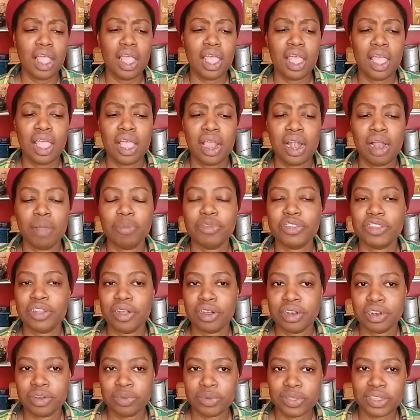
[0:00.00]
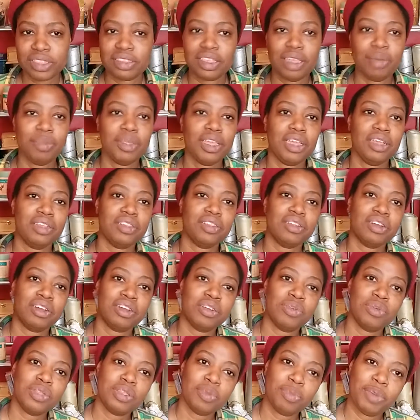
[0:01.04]
And I'm starting with the same thing I
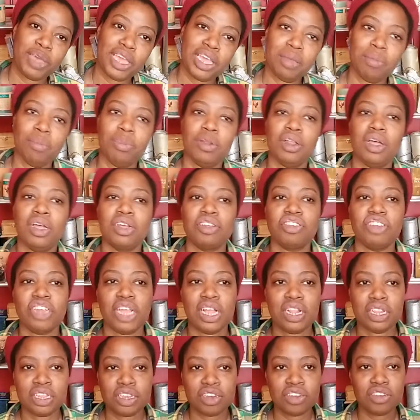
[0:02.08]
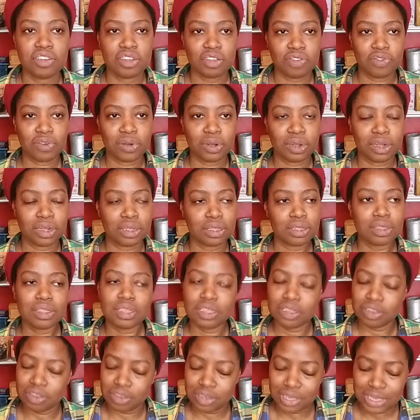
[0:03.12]
started with the Pagan Blog Challenge for
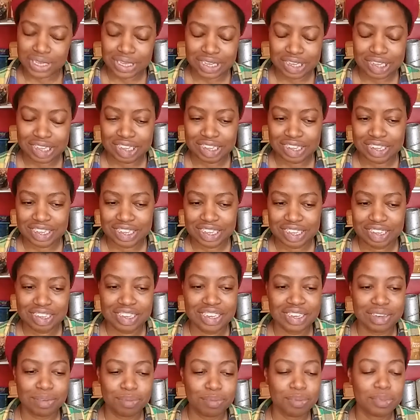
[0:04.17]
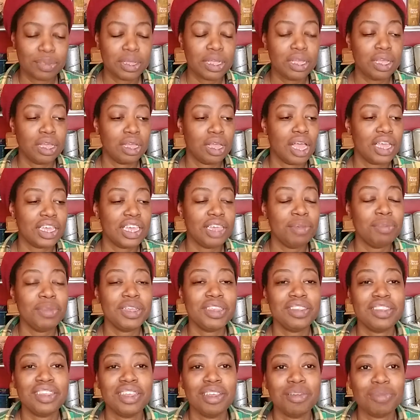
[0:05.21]
this. I keep
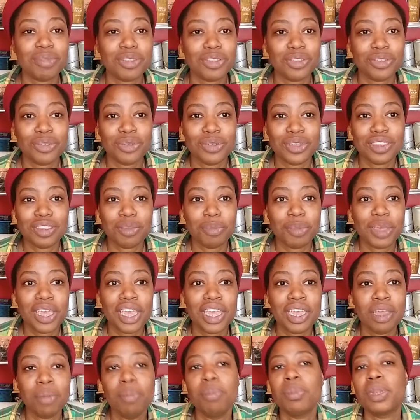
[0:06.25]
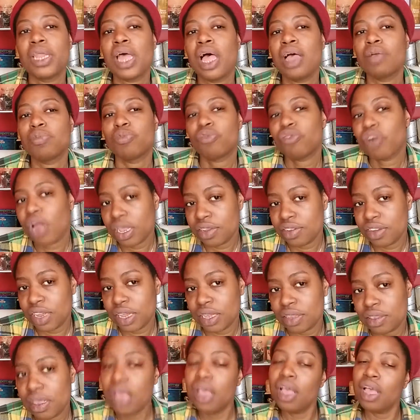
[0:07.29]
mixing up the two. It's the Pagan Blog
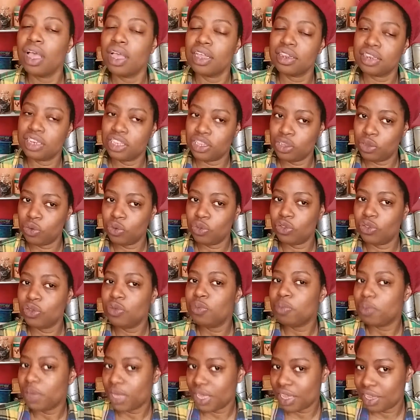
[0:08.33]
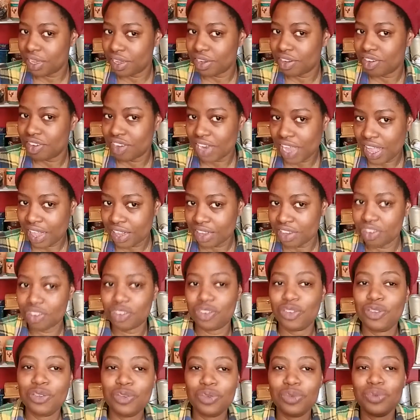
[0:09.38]
Project and the YouTube Pagan Challenge.
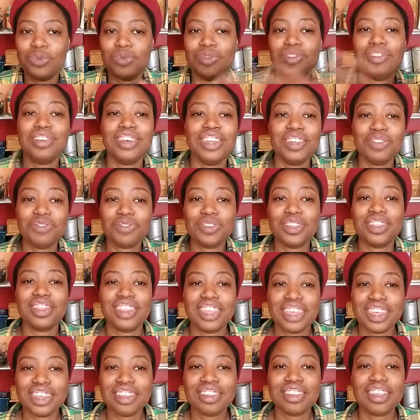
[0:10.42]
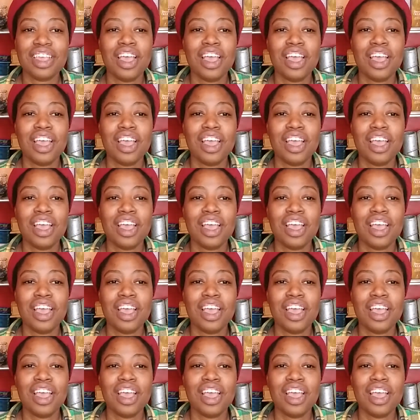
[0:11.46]
Two different things.